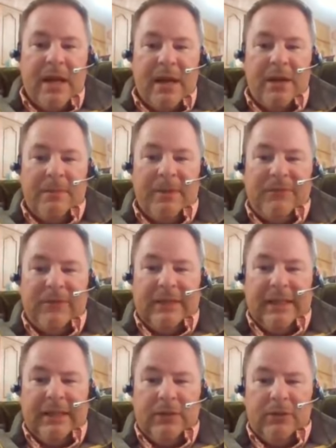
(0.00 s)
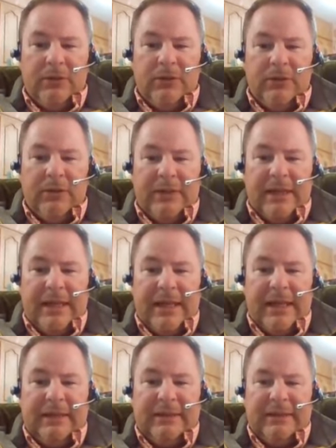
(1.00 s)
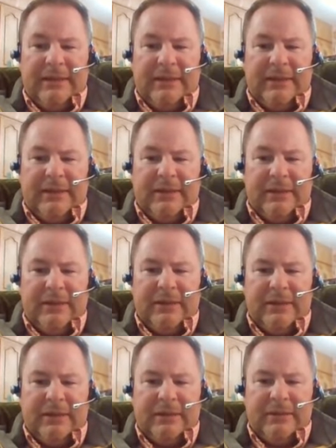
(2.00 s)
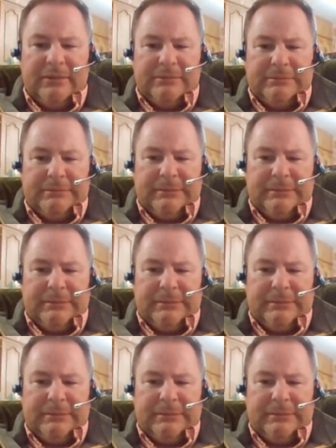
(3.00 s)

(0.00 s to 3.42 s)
If you take a look at, I